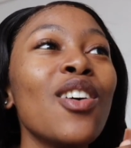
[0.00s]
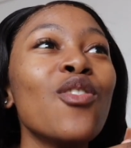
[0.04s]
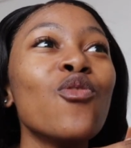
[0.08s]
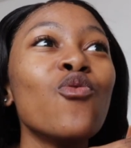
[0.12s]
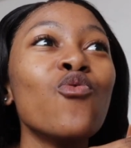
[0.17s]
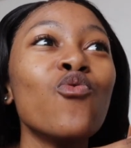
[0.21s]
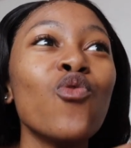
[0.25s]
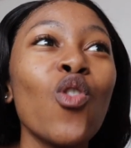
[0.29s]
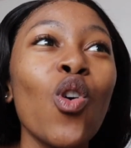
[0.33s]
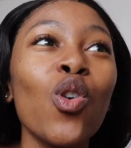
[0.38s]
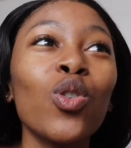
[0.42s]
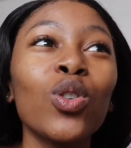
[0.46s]

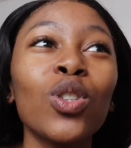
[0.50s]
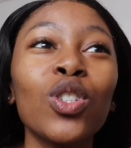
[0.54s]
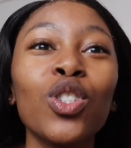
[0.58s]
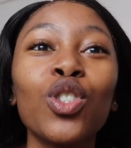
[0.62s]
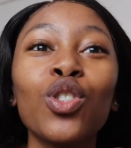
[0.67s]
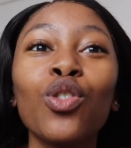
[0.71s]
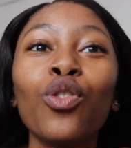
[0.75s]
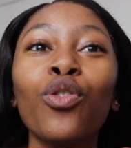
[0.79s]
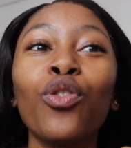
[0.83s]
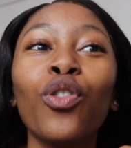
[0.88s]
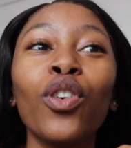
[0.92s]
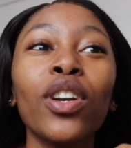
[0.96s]
Road
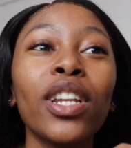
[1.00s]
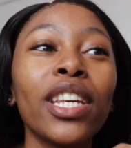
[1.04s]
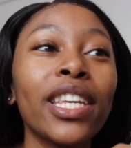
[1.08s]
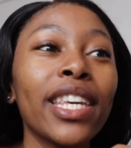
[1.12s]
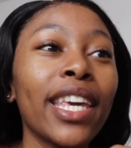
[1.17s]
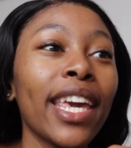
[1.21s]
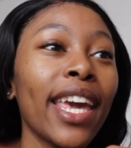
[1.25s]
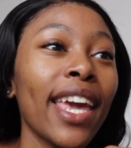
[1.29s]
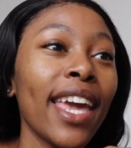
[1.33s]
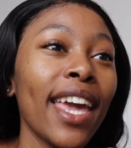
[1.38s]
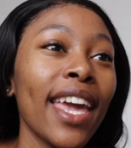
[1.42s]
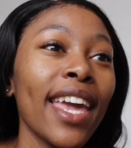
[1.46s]
to
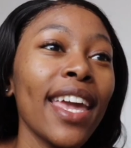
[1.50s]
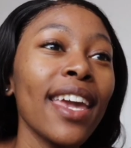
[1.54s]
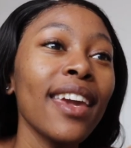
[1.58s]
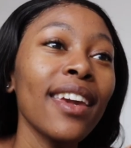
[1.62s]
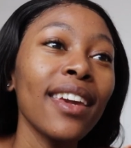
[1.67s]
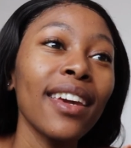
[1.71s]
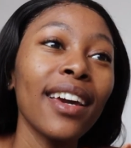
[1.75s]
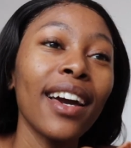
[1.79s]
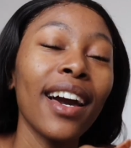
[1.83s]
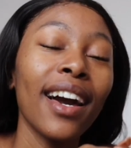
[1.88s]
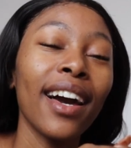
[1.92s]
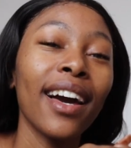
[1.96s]

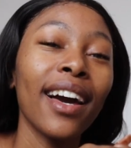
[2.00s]
40k.